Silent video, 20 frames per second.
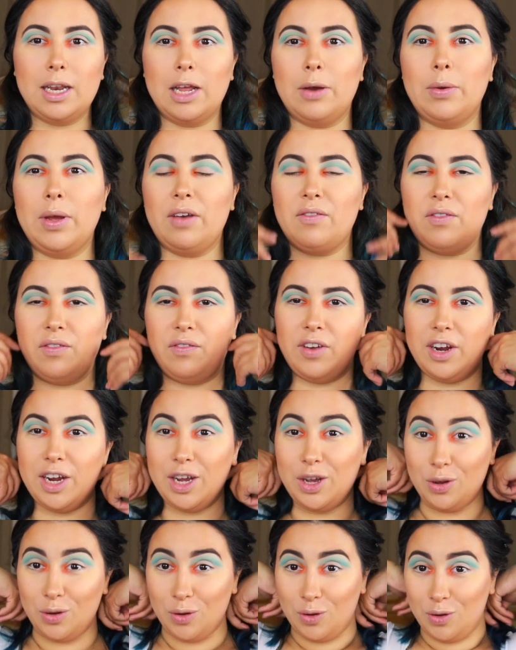Now we have a
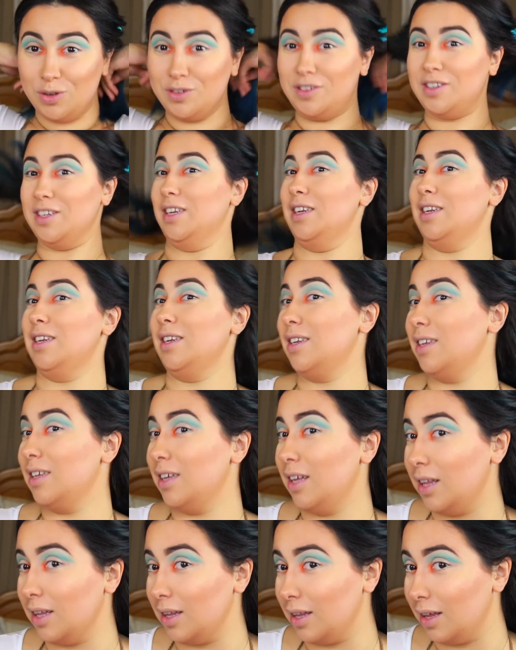very golden
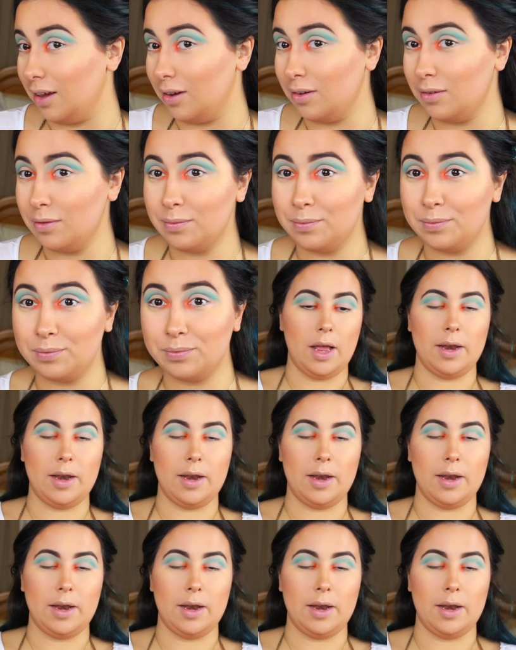glow.